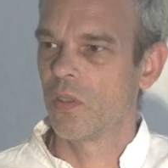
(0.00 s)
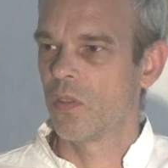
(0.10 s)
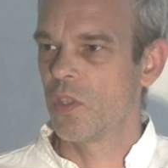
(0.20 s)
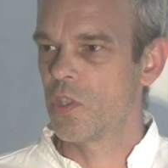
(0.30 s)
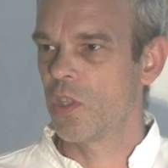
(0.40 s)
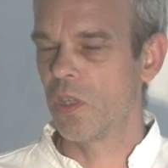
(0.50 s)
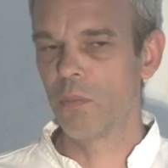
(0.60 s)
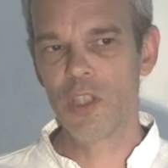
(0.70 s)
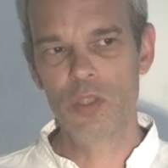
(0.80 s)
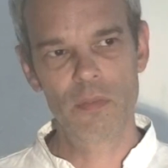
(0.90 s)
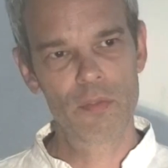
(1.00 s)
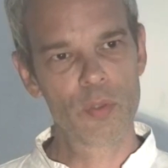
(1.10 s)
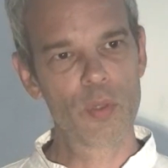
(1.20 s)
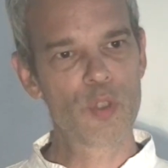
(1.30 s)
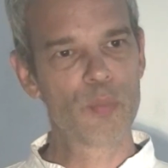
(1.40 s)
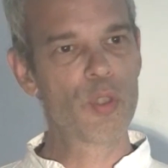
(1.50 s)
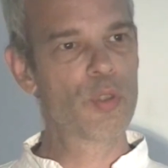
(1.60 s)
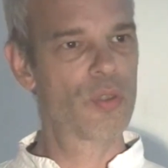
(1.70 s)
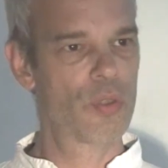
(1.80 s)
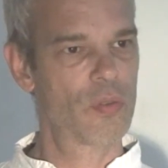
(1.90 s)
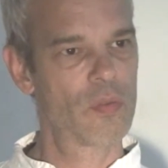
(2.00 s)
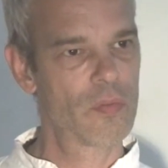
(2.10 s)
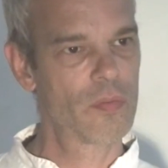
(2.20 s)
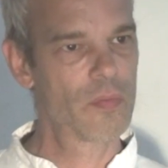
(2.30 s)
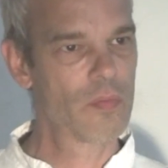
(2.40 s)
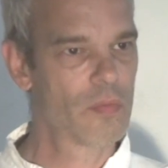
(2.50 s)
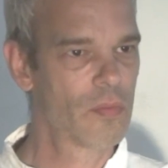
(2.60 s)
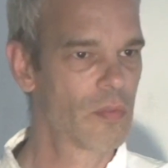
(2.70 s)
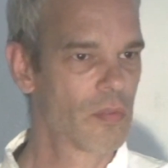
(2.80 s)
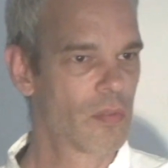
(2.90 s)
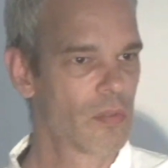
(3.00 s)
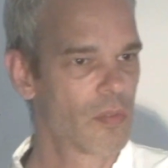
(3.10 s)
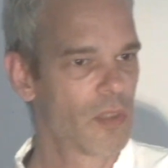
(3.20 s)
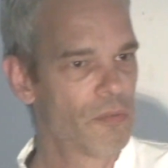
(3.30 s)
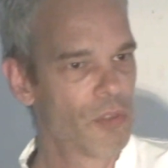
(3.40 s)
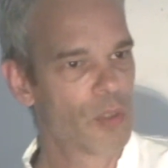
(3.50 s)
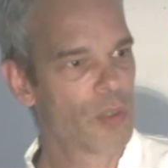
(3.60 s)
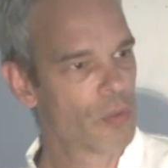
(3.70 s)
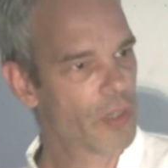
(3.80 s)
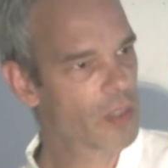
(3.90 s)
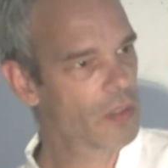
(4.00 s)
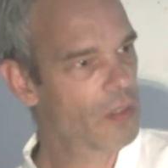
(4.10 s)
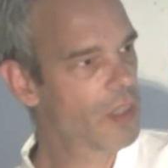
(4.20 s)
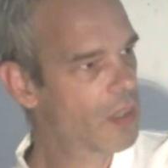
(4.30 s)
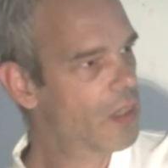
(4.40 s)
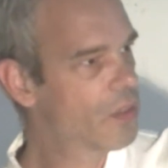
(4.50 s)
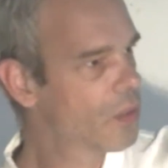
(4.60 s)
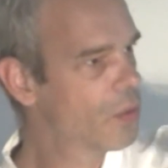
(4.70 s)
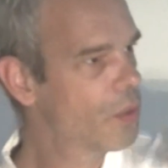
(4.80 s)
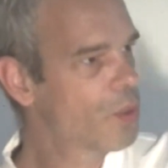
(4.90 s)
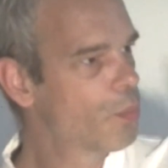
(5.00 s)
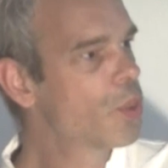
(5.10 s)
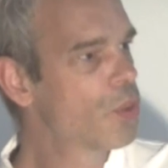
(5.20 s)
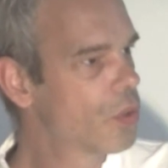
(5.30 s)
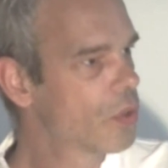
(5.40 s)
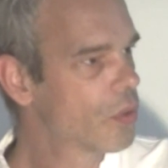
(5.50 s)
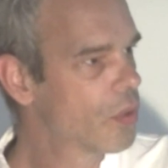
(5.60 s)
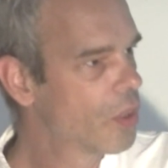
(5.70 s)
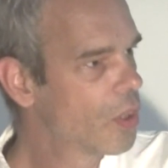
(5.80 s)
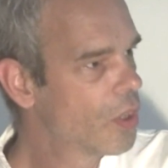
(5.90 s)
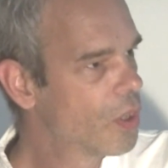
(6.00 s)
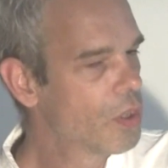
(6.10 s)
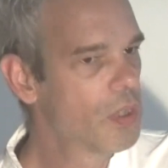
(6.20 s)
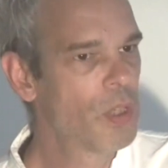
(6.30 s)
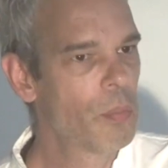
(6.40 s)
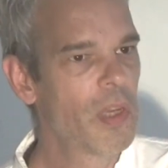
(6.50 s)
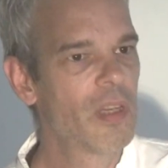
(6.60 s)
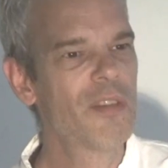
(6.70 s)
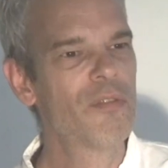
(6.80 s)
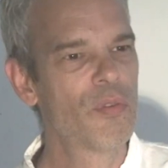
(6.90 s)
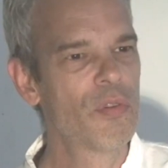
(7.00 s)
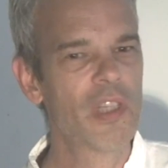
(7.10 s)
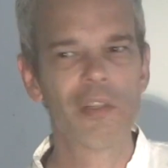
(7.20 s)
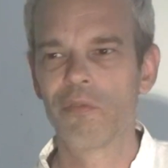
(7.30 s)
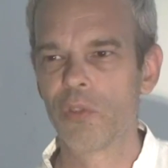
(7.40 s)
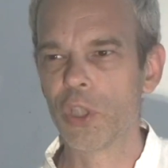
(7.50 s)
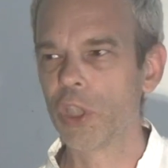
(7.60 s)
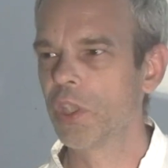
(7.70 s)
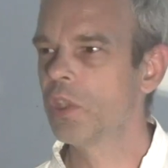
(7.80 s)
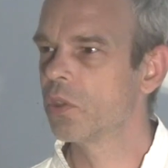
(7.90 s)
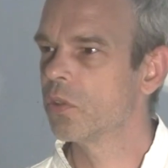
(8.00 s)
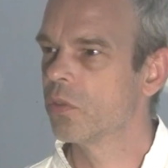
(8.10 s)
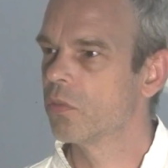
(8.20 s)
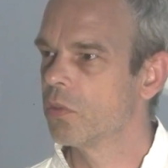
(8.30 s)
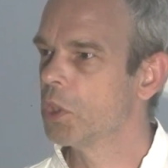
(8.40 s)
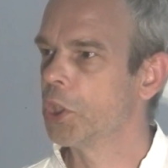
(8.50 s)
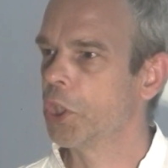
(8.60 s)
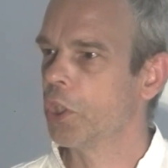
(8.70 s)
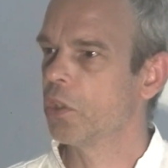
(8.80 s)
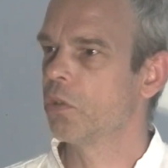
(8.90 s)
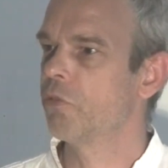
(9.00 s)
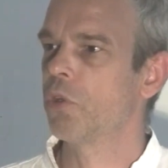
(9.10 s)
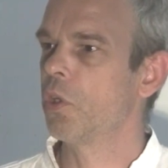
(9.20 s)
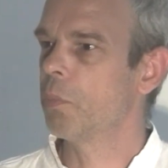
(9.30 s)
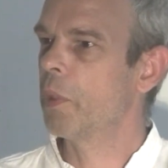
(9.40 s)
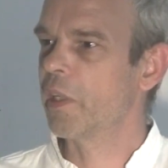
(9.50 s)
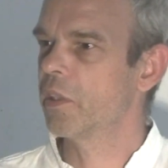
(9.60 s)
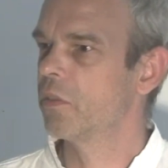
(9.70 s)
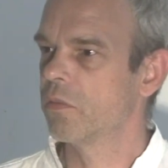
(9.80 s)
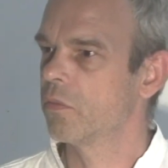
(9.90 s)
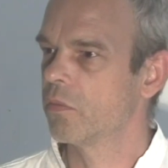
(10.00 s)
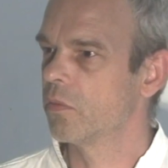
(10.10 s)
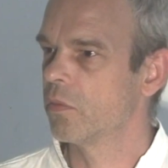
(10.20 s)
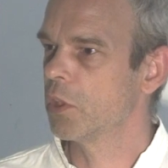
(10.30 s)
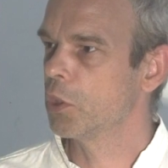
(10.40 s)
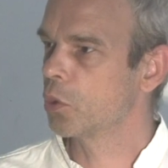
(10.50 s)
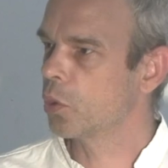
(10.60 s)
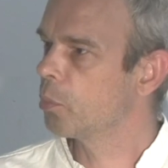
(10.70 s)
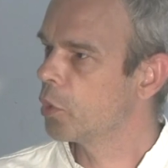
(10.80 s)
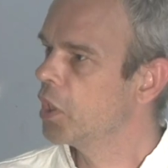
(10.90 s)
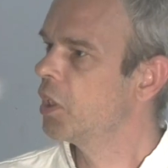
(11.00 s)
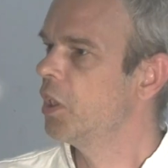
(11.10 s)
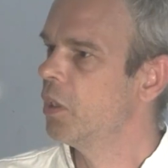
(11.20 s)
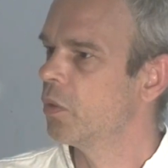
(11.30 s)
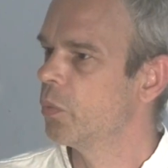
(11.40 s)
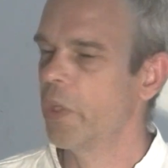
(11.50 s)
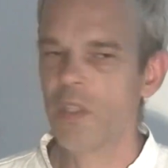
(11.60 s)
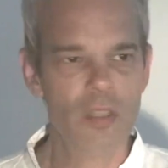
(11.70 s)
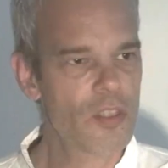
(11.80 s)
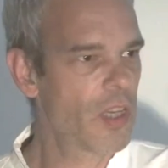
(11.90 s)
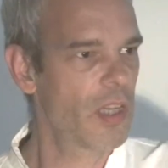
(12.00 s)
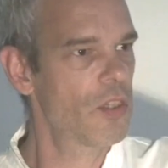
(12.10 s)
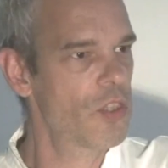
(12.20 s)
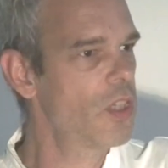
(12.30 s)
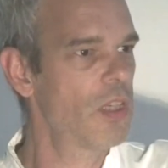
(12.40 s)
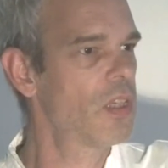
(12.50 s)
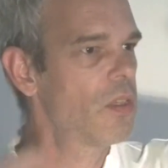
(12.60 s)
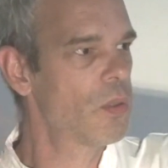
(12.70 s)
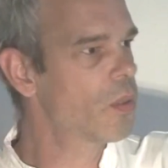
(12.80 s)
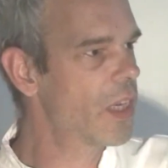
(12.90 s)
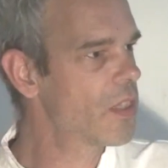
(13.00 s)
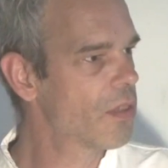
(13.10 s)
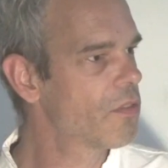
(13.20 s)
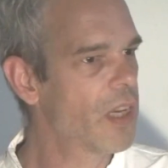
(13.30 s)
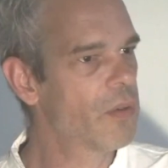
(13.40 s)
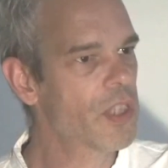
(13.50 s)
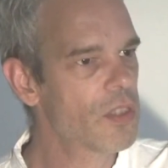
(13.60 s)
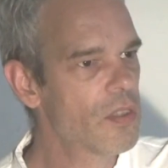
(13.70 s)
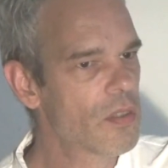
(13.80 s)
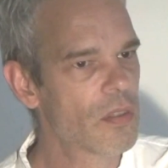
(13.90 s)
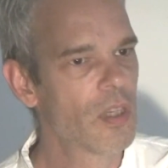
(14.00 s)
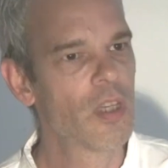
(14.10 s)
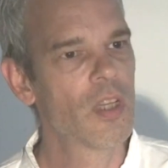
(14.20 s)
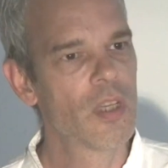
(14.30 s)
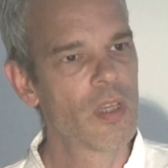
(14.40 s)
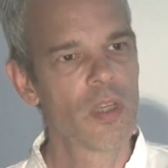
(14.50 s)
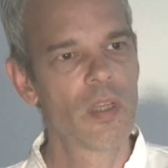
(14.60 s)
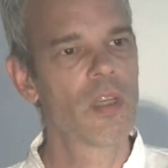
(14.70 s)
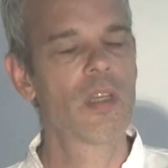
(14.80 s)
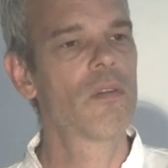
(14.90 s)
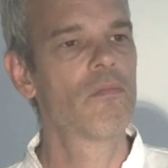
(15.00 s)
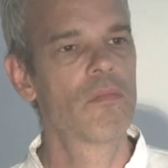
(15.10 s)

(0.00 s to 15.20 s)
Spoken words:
There's the image of the rose bush. If you don't regularly cut a rose bush, it may live 3 or 4 years, and then it will fall apart. It will completely waste its energy in all kinds of directions and